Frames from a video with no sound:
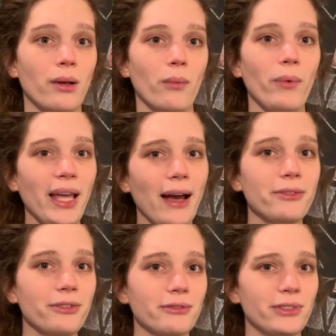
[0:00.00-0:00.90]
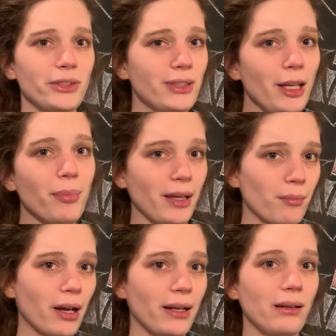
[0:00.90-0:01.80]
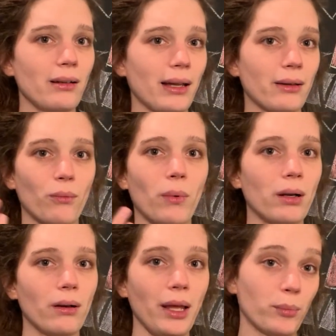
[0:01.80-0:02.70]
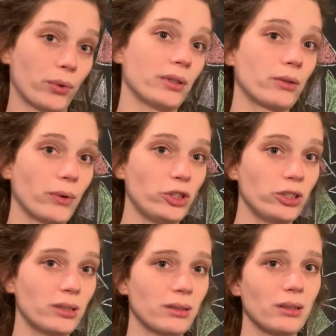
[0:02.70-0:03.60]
we have to keep in mind like one important question.